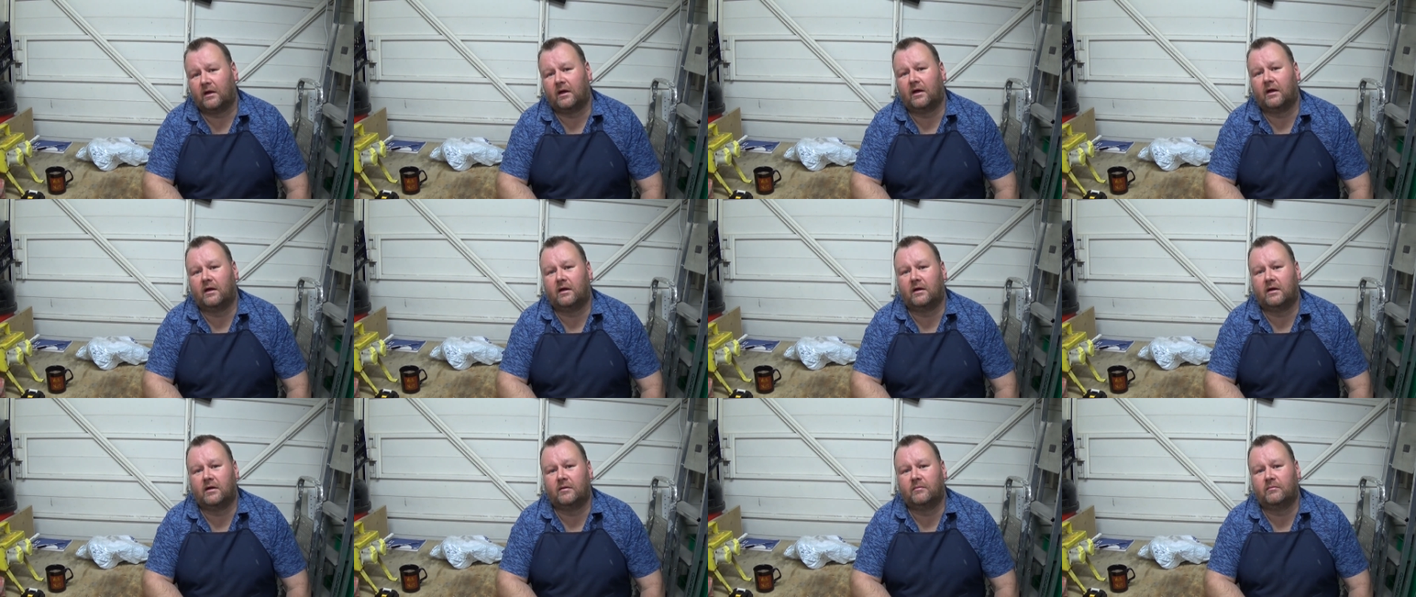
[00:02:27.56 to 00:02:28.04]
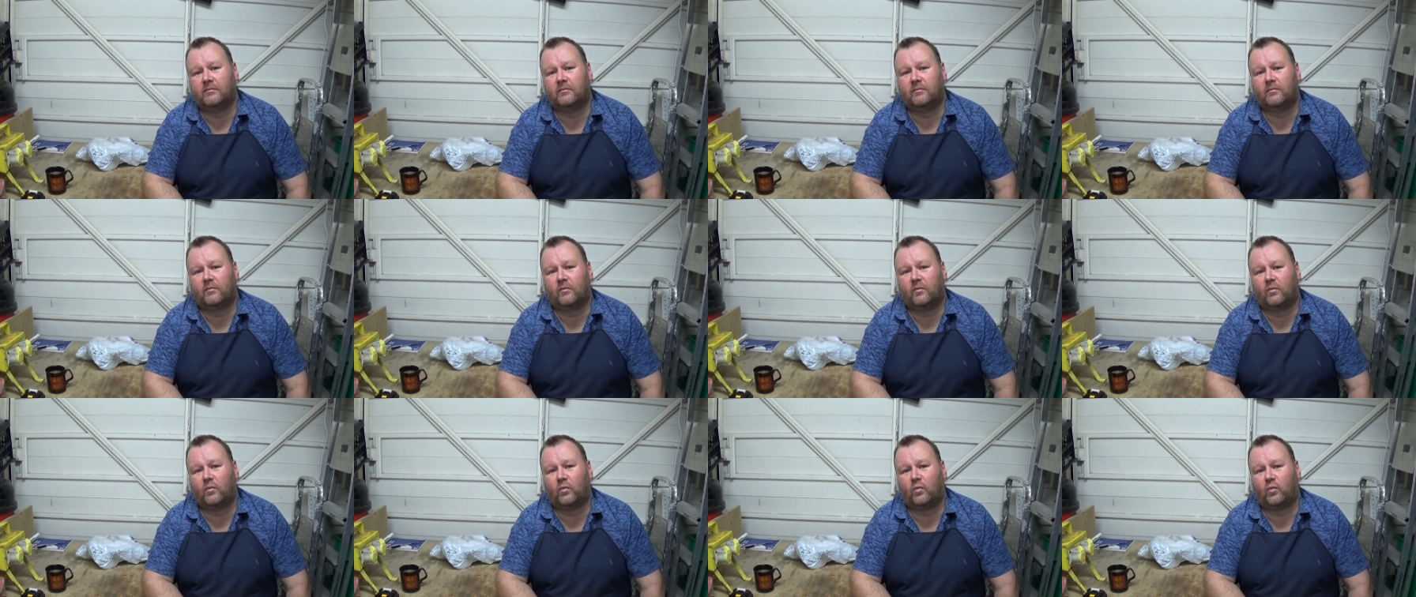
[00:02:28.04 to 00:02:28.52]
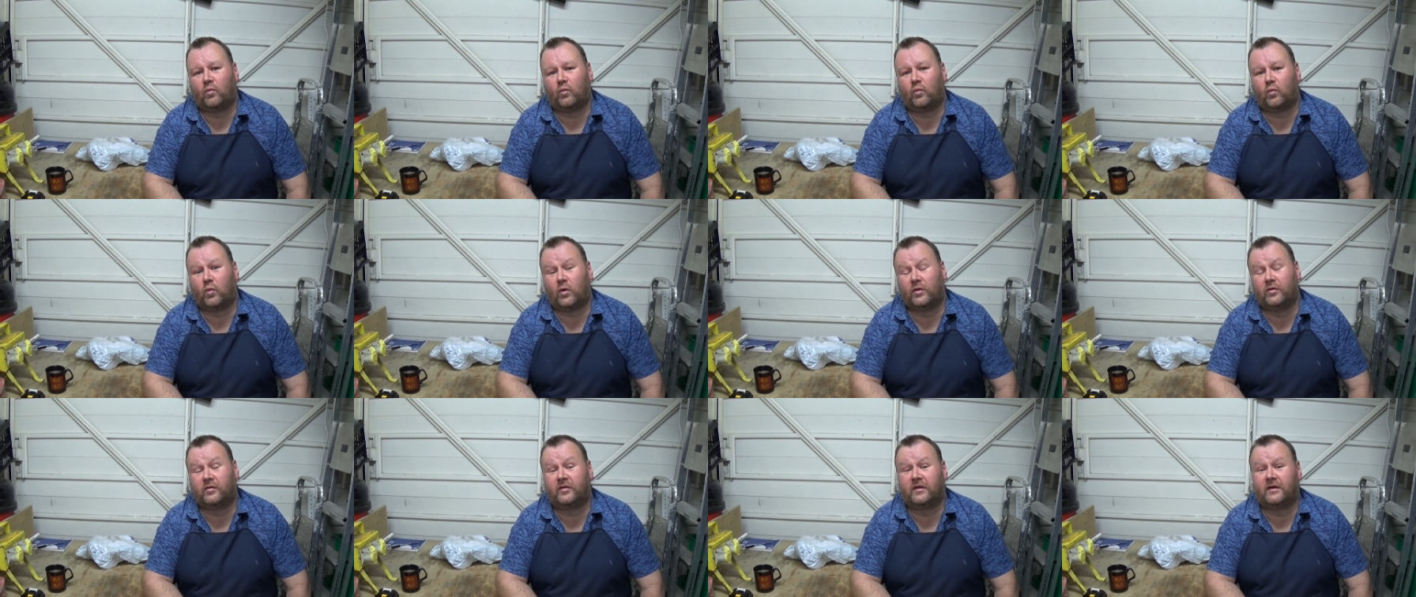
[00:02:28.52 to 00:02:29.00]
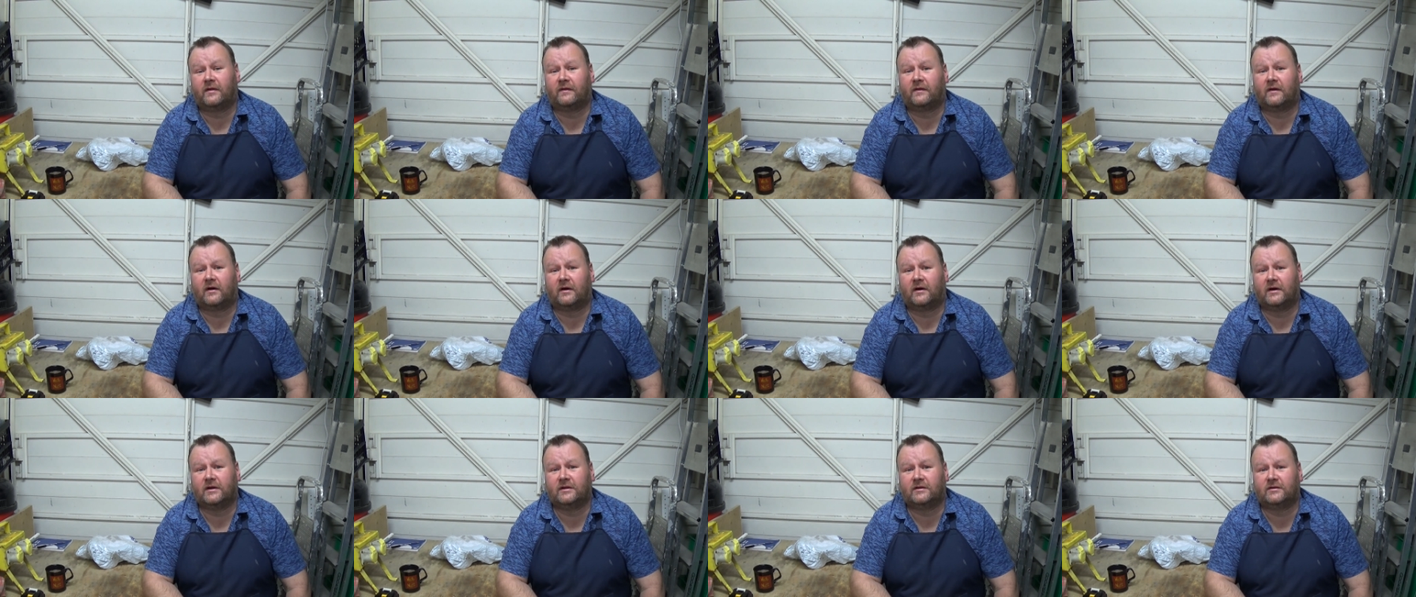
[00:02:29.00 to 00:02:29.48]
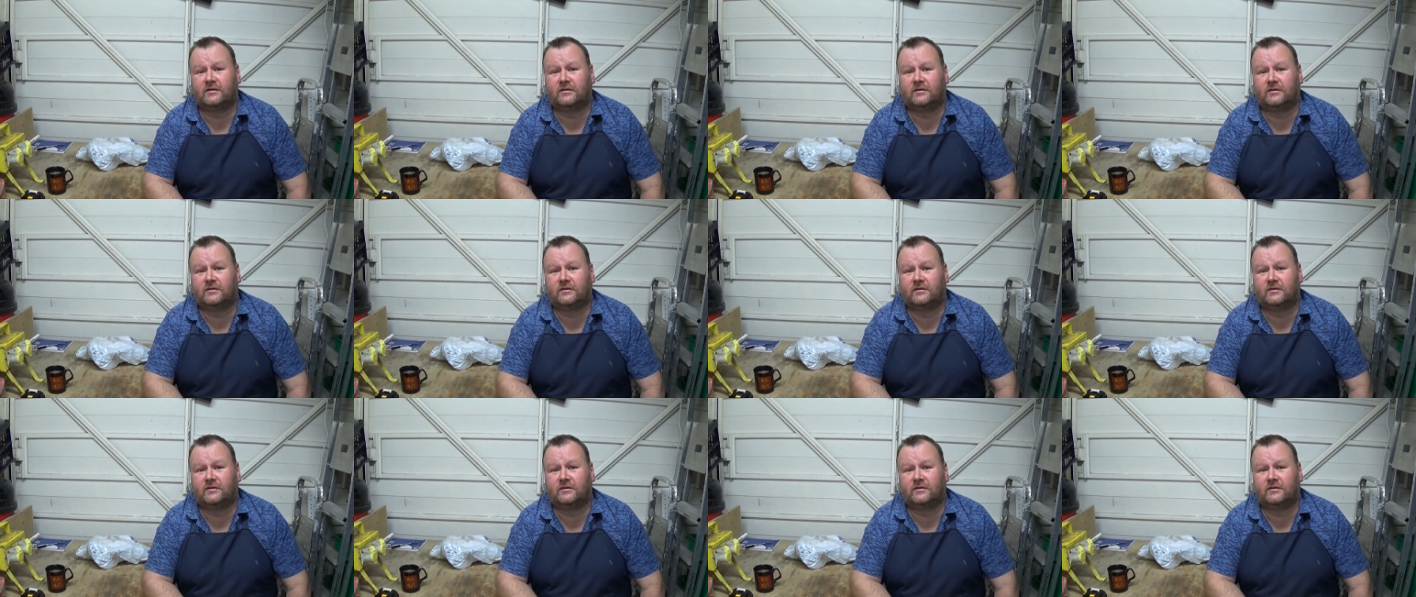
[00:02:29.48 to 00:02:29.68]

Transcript: One thing that I